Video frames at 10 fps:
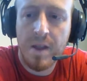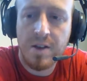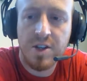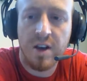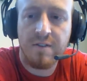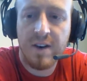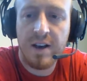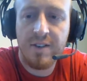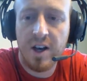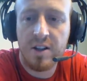She got
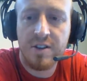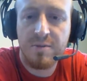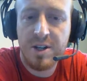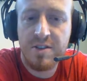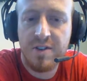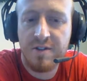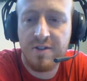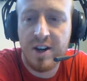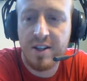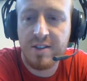$5 from each of her
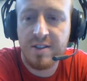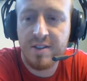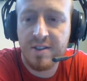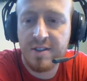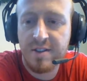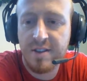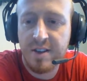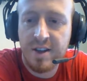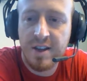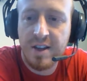friends.
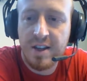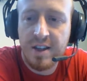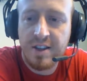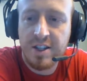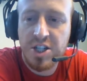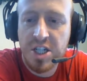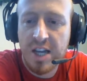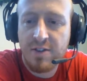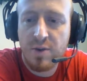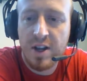Then she
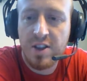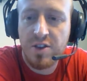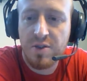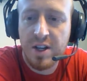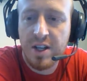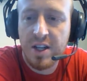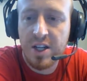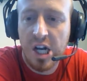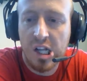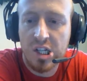gave away
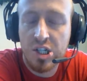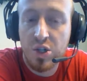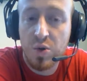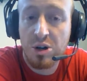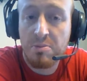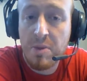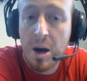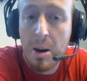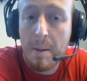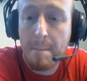$3 to her
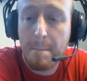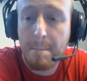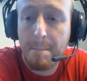mom.